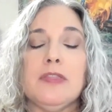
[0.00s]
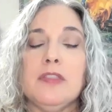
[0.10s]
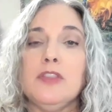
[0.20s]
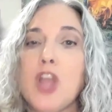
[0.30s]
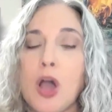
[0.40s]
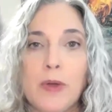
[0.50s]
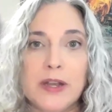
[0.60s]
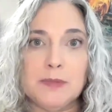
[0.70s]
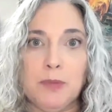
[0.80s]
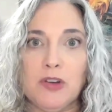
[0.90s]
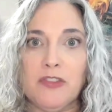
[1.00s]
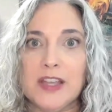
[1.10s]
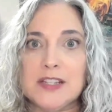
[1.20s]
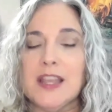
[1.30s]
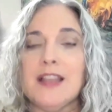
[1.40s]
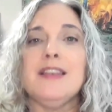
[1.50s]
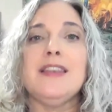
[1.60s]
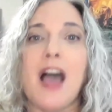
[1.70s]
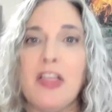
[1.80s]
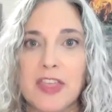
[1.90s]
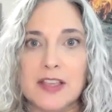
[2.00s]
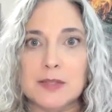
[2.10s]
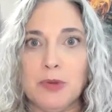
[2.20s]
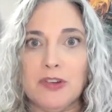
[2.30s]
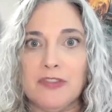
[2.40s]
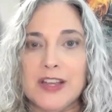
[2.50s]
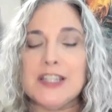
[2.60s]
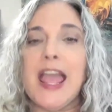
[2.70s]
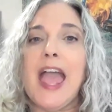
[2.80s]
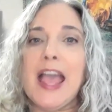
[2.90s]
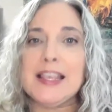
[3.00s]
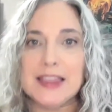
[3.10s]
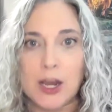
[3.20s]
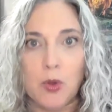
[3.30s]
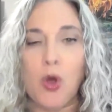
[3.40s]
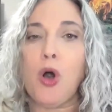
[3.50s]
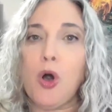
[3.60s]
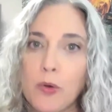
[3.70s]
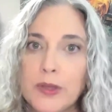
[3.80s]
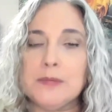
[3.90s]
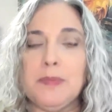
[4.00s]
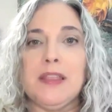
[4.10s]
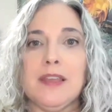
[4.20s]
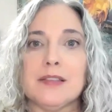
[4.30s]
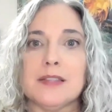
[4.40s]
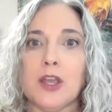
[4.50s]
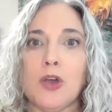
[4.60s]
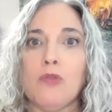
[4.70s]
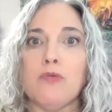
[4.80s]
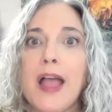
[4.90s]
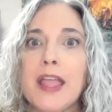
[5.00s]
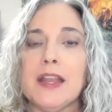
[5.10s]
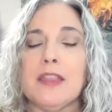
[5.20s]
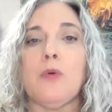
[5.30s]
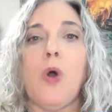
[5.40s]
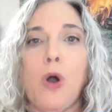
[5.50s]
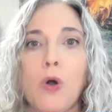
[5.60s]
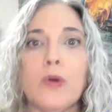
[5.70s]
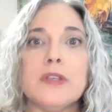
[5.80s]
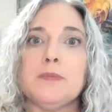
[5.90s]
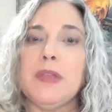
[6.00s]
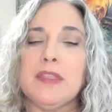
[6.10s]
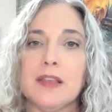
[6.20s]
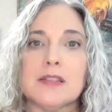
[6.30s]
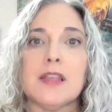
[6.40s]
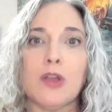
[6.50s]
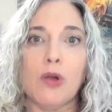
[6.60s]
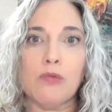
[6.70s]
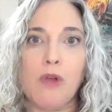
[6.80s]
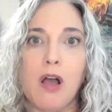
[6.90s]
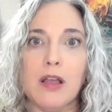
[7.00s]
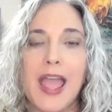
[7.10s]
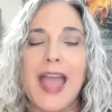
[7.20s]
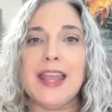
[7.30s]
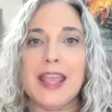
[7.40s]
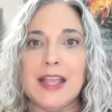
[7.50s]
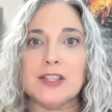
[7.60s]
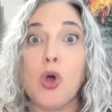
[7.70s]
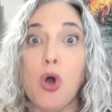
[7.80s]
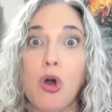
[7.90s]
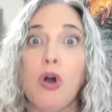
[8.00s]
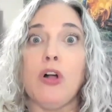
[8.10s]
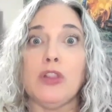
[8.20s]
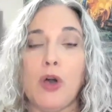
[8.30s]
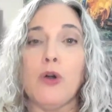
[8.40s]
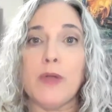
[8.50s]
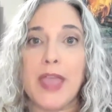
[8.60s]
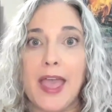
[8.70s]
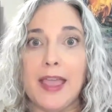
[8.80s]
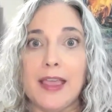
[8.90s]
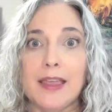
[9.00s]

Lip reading: No one is perfect. Nothing is perfect. There will always be things that go right, and there will always be things that go wrong, and it's all okay.